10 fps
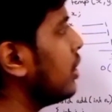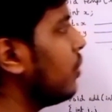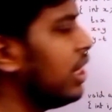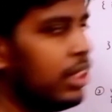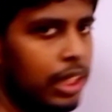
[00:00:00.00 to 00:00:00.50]
takes
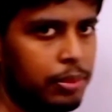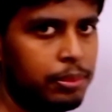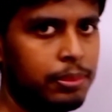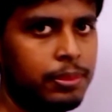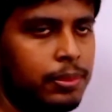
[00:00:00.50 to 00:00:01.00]
one
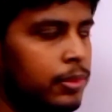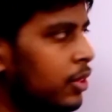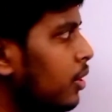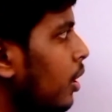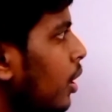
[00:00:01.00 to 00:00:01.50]
time.
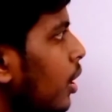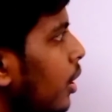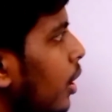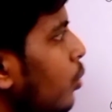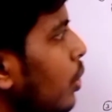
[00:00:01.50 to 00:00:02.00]

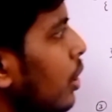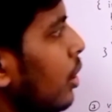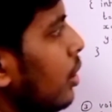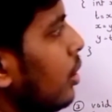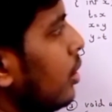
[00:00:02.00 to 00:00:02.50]
Now
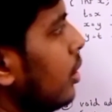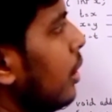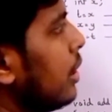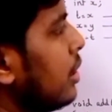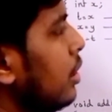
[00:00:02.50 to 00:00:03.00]

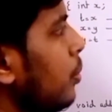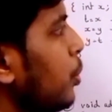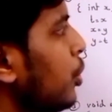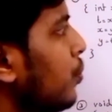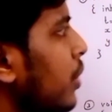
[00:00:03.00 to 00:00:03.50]
next
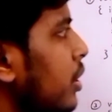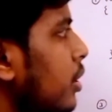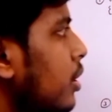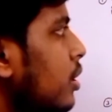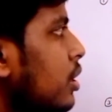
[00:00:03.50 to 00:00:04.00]
step you
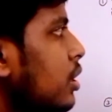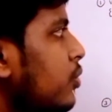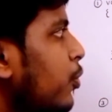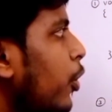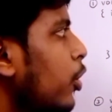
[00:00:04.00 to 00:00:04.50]
find, this
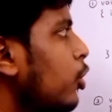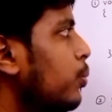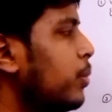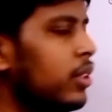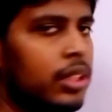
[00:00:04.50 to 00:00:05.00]
is for
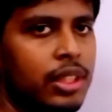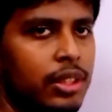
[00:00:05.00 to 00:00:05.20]
loop.